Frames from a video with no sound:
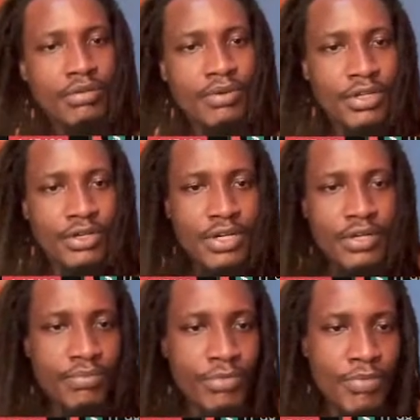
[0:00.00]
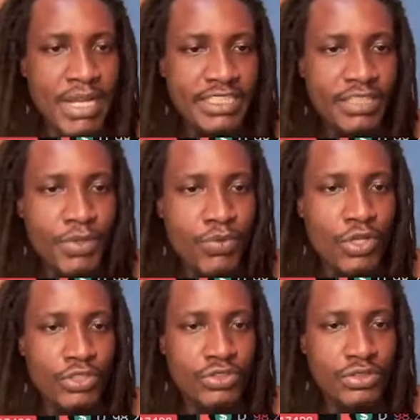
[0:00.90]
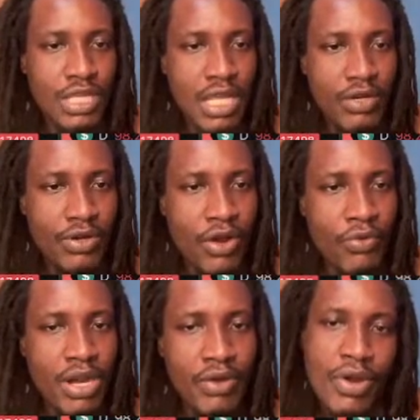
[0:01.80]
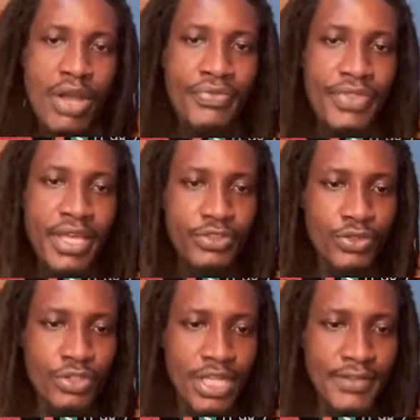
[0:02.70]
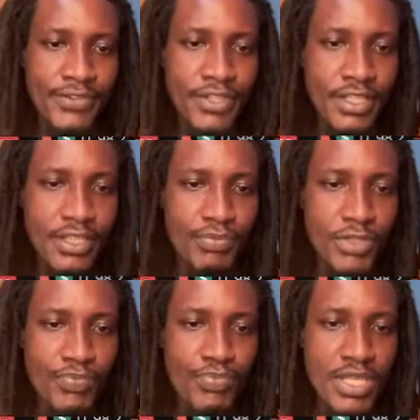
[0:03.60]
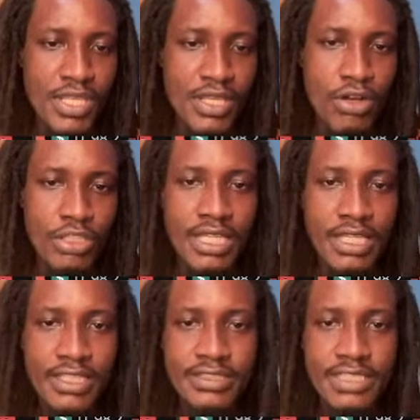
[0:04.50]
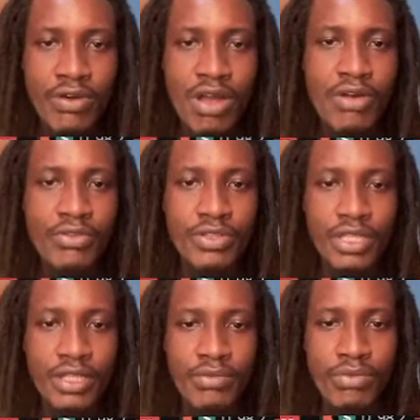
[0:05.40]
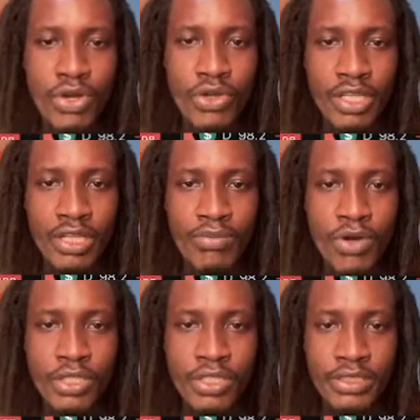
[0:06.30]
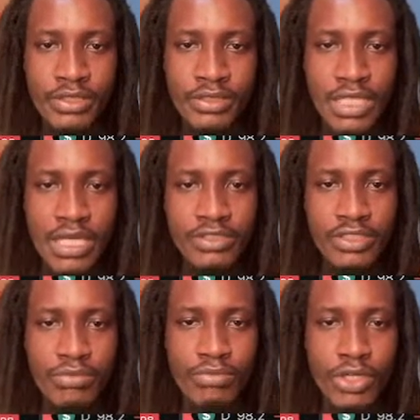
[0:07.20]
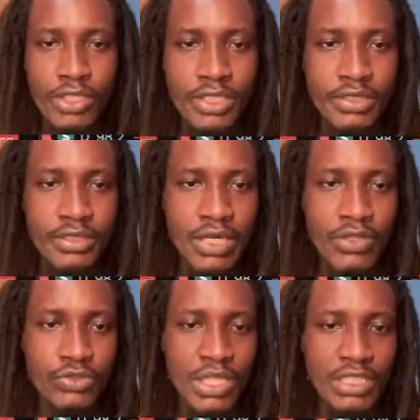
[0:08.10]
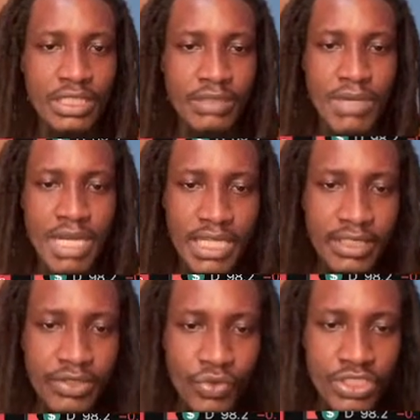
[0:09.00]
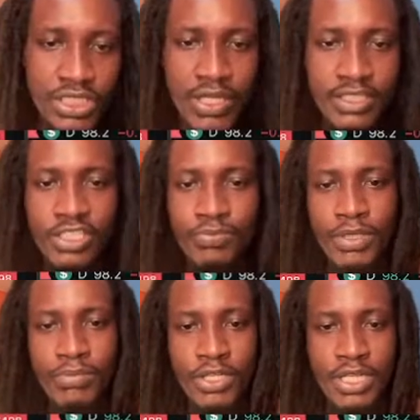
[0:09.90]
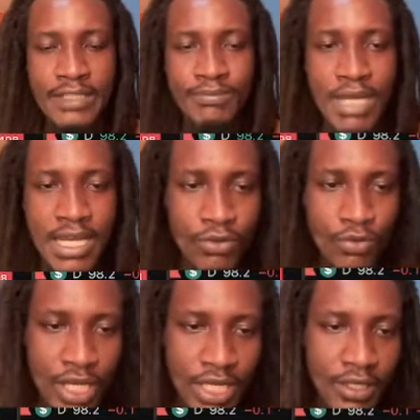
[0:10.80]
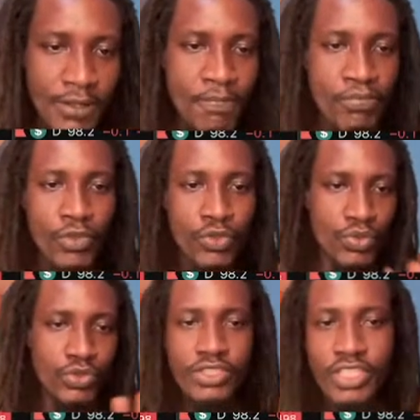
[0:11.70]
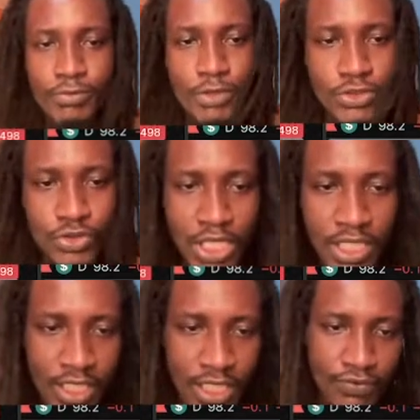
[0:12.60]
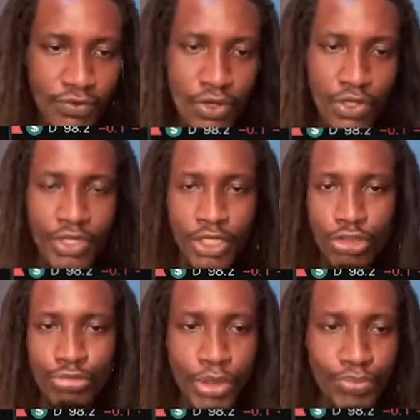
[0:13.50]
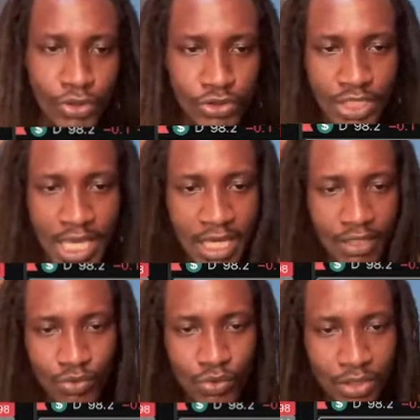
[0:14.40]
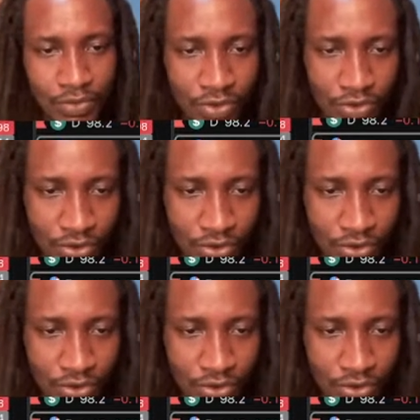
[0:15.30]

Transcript: Yeah, but my TP was around there, so you can see the TP got hit around in the morning. That was in the morning. That was when the market reached our TP, but that's by the way. So we'll just keep this drawing here for record purpose and we'll leave it